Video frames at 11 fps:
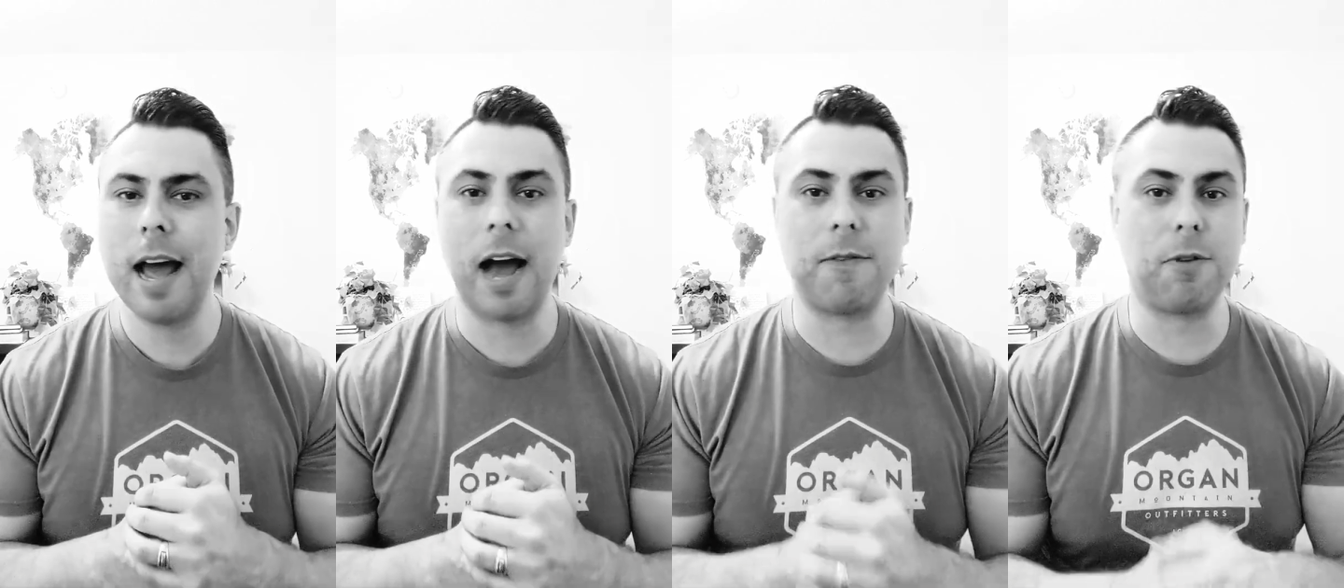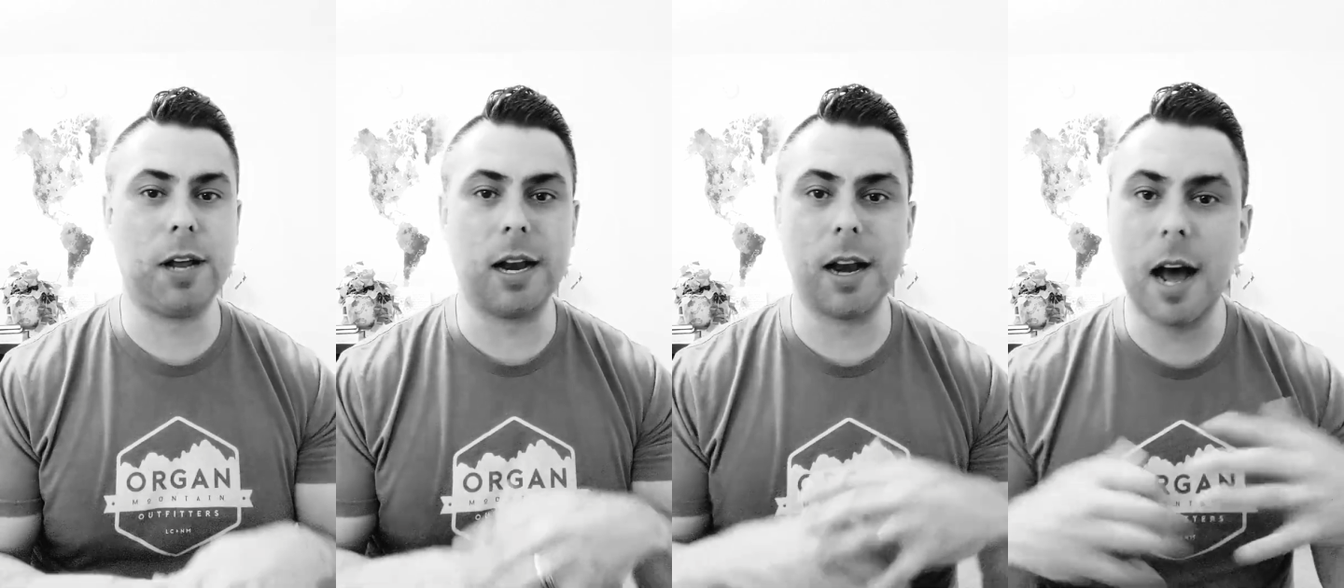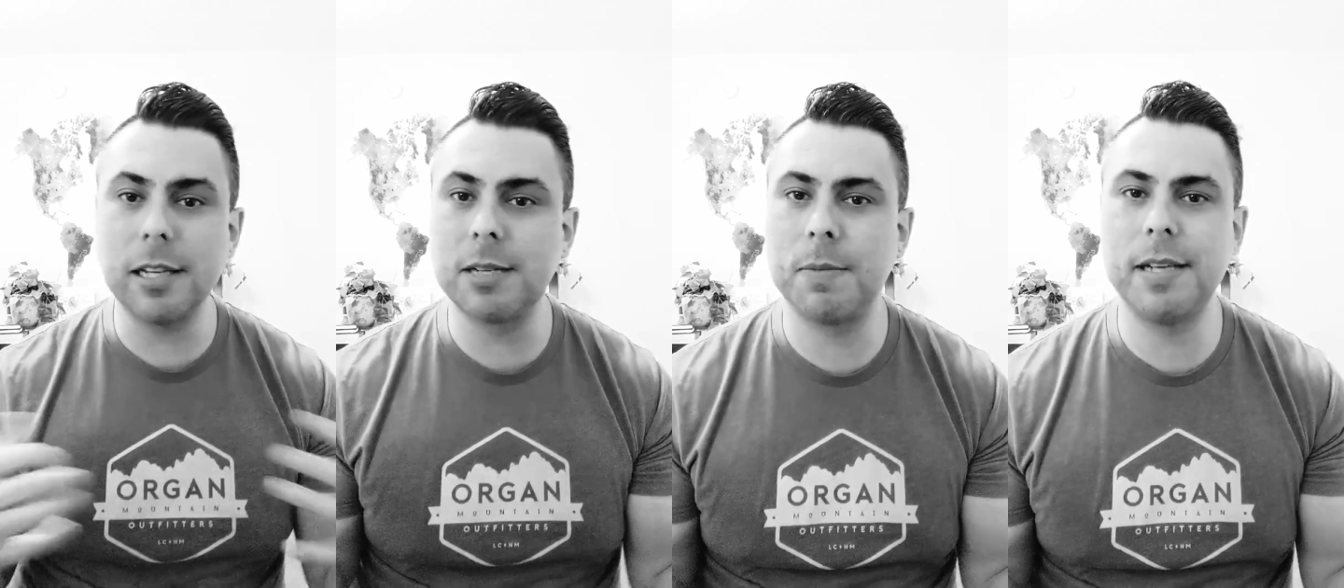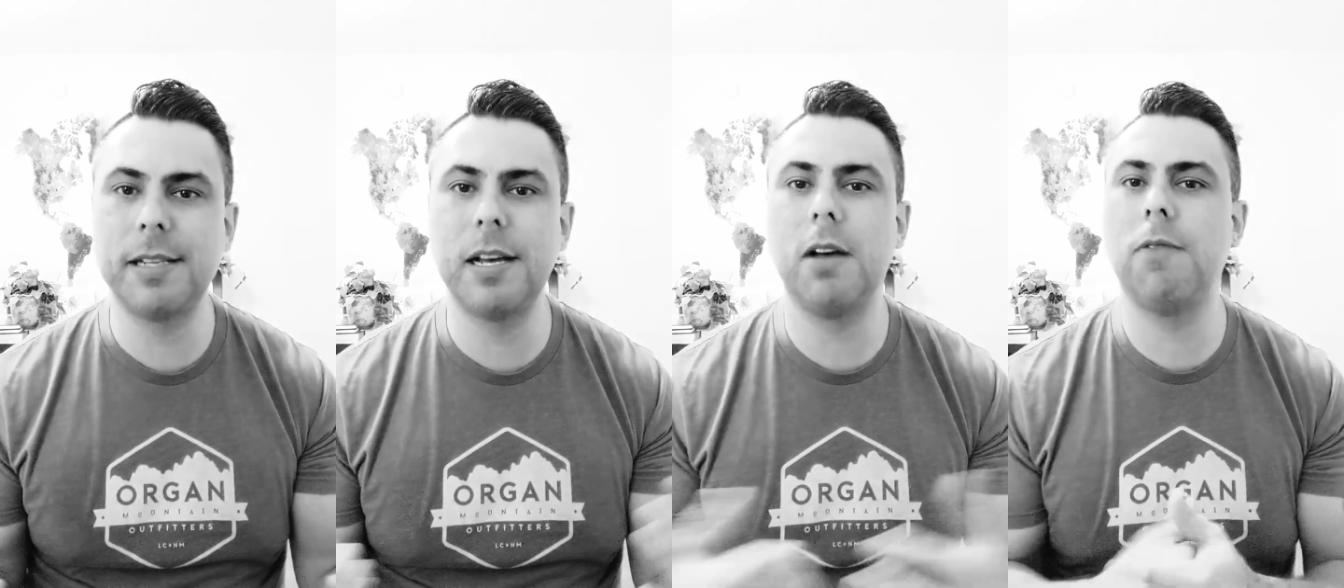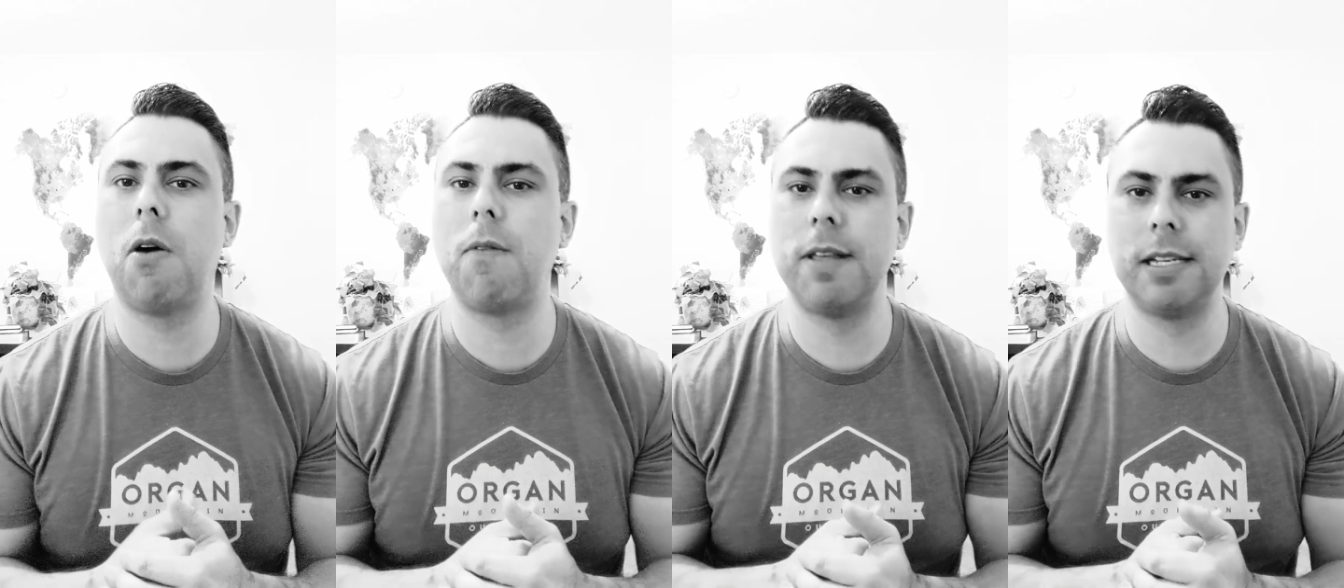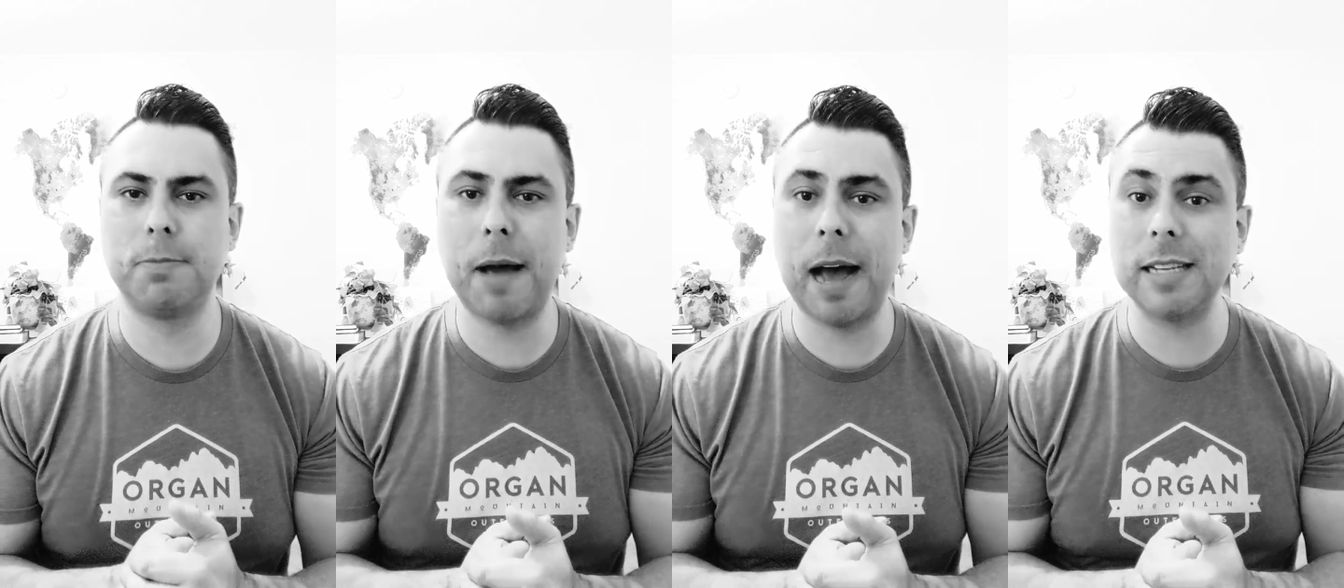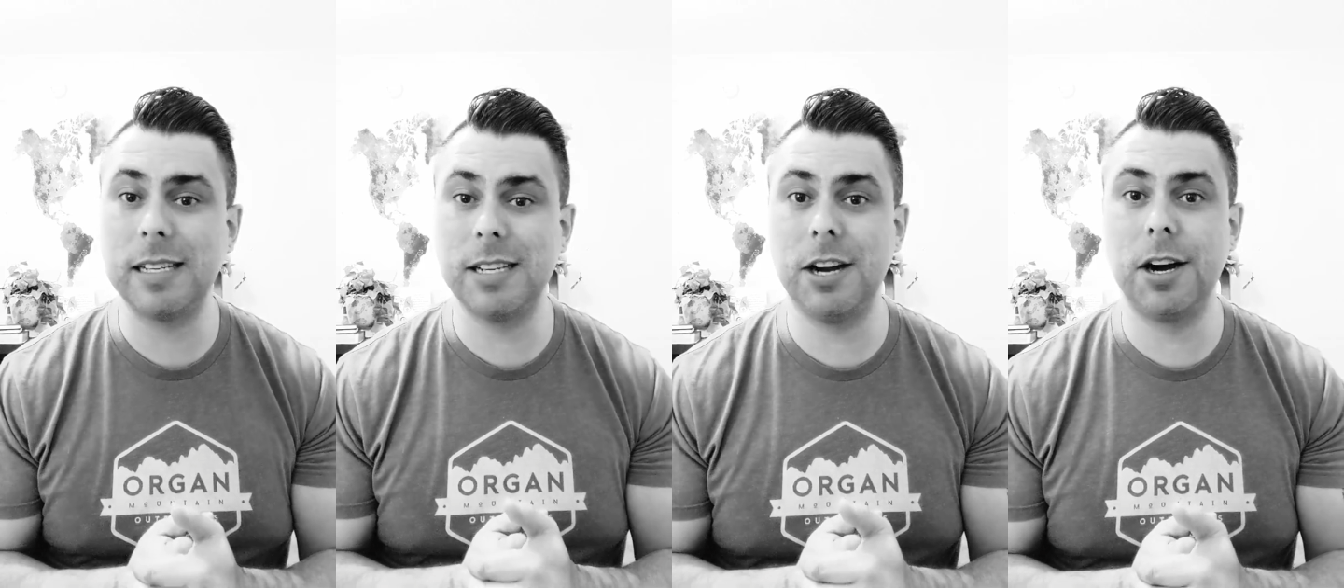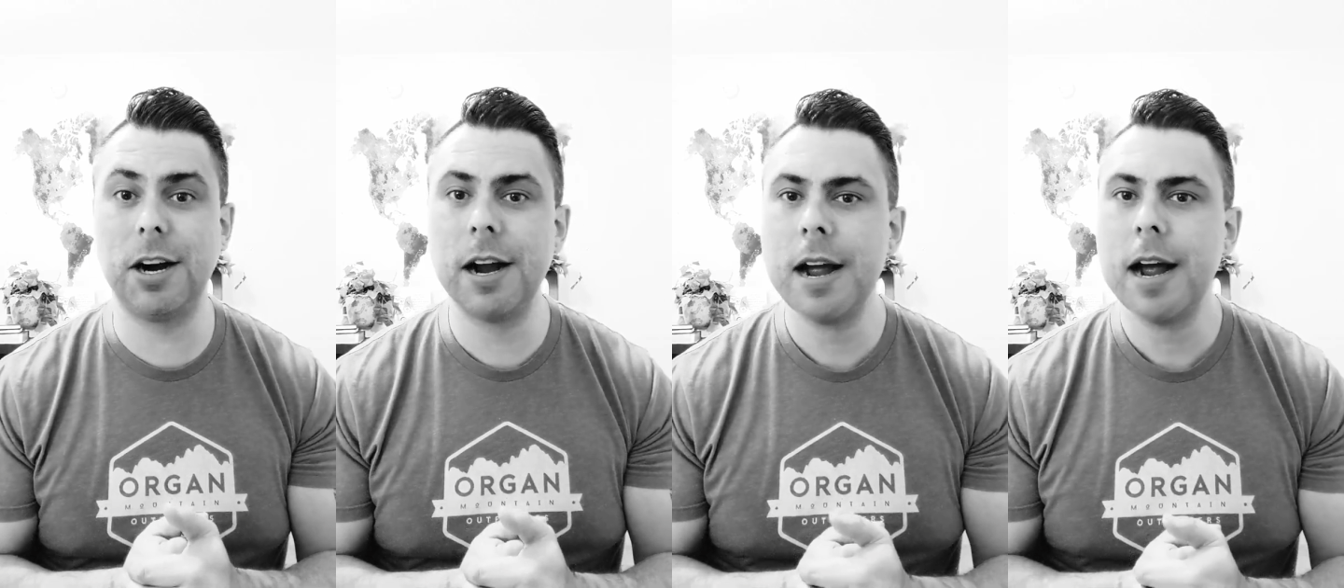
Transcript: I've really lost myself over this past year.